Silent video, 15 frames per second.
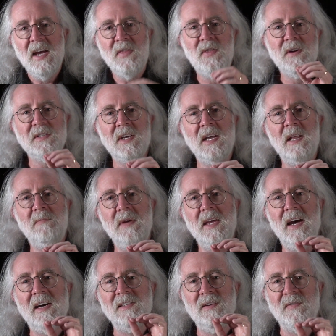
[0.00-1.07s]
There's going to be
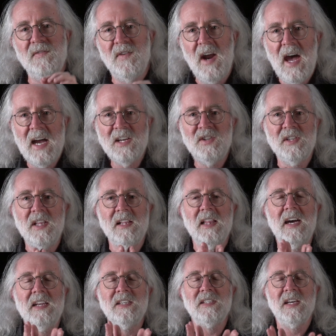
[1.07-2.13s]
a diffraction. The
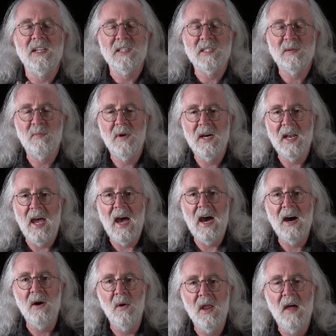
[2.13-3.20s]
light is going to spread
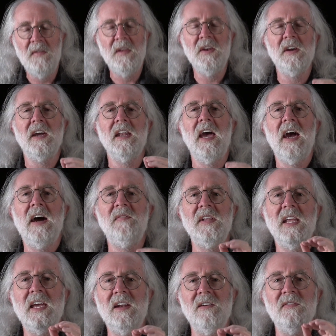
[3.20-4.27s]
out, and then you're going to have an
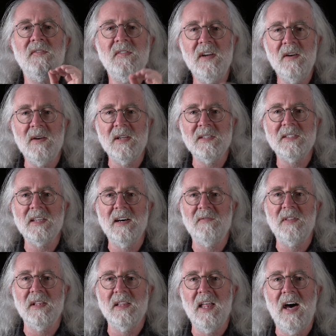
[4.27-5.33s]
interference of
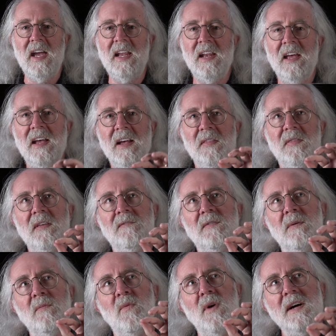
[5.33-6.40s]
the light
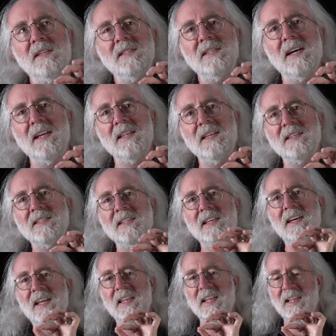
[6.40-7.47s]
from one side of the
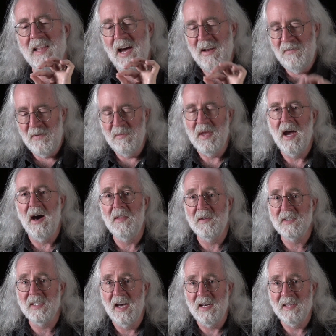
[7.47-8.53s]
slit and the light from the other
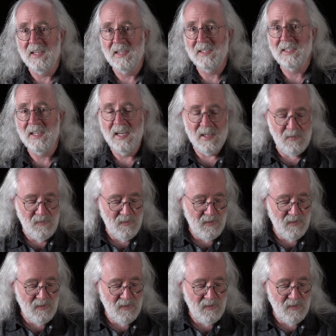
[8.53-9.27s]
side of the slit.